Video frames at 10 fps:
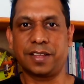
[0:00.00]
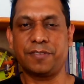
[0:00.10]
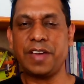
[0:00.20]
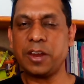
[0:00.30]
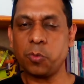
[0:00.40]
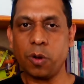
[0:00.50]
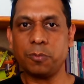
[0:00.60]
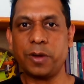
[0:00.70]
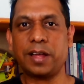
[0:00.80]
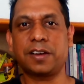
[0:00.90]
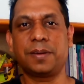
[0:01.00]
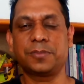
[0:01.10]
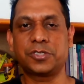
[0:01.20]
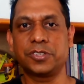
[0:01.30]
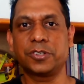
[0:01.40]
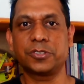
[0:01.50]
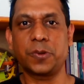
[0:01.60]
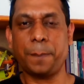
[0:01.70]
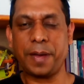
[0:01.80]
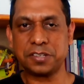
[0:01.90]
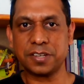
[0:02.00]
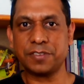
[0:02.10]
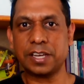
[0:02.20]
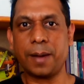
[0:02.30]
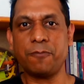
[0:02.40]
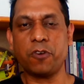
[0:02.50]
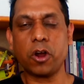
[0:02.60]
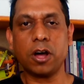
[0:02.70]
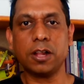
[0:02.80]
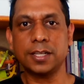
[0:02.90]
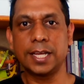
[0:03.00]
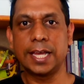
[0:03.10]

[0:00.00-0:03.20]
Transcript: A very warm welcome to you to Passive Income for All.